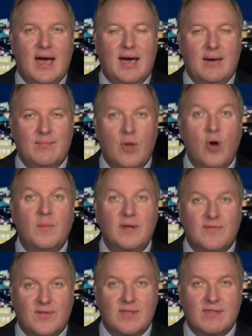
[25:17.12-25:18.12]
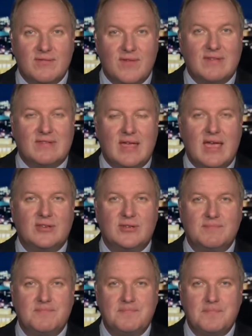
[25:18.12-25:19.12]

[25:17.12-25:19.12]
He has such contempt for common people.